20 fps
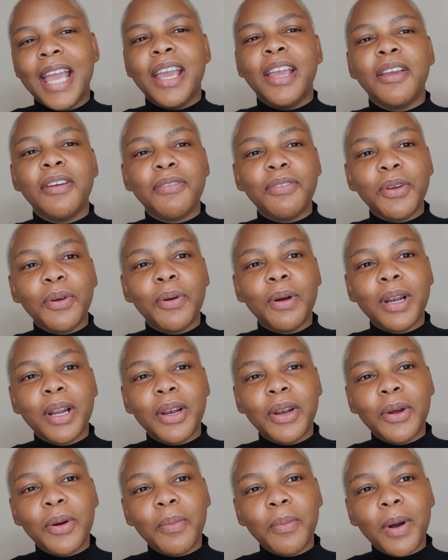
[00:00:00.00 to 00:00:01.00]
if you want to
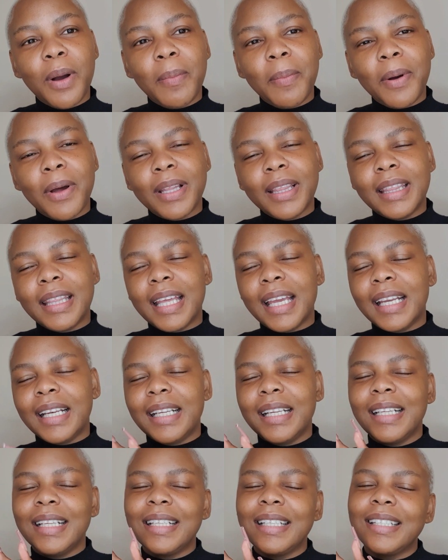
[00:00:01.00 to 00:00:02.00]
know more about that,
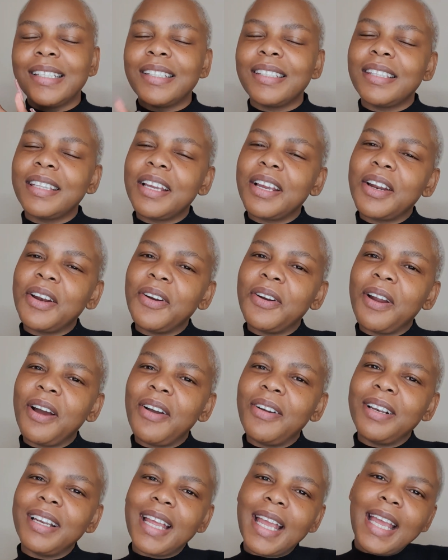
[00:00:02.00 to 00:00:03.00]
stick
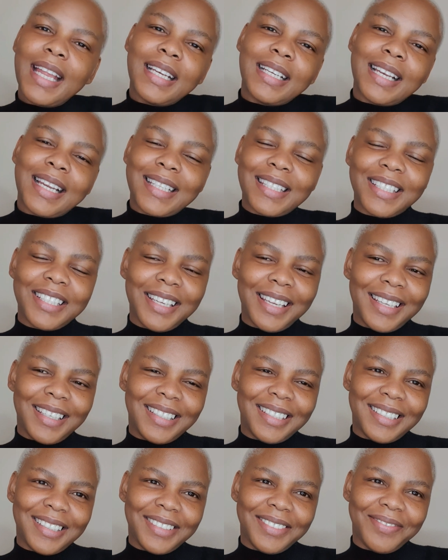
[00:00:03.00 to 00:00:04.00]
around and let's chat.
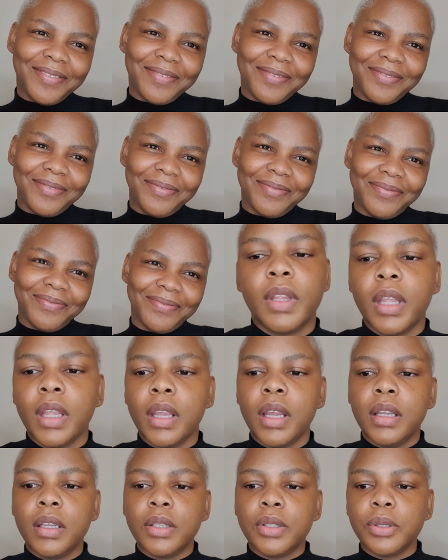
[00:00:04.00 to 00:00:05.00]

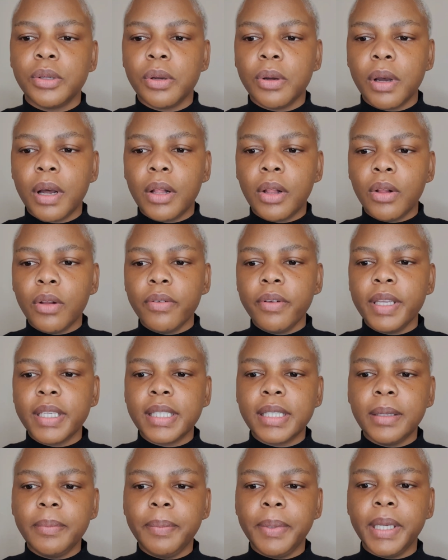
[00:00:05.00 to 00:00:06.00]
So I'll
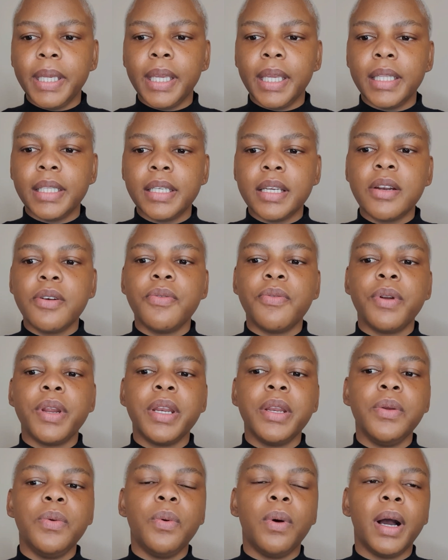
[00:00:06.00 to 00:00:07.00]
obviously be getting
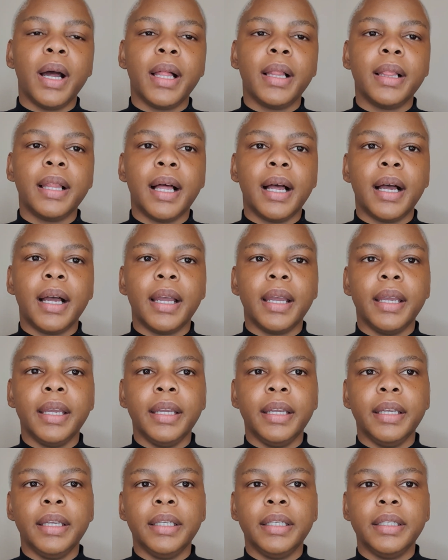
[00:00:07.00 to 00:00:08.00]
ready while
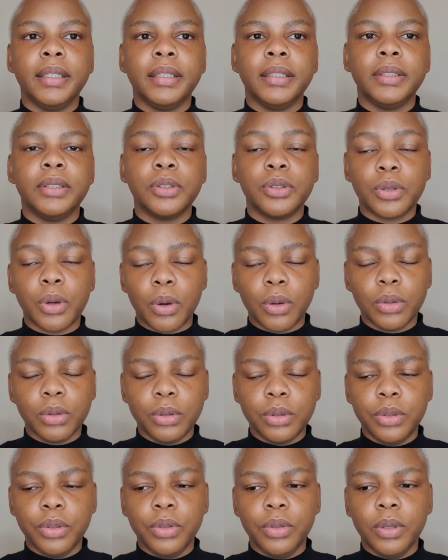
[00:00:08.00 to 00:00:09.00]
I talk
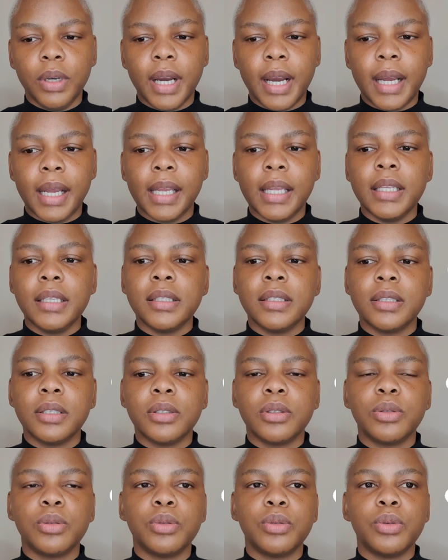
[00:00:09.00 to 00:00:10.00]
to you guys.
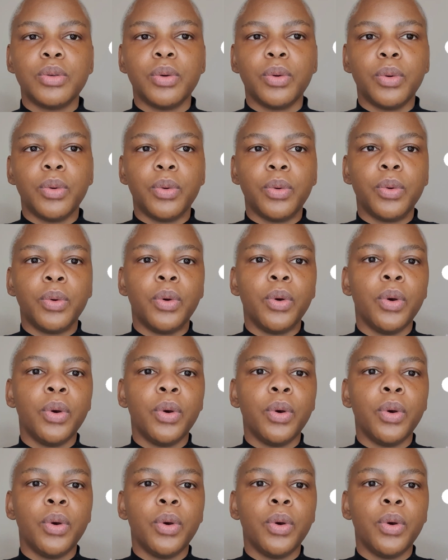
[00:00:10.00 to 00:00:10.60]
So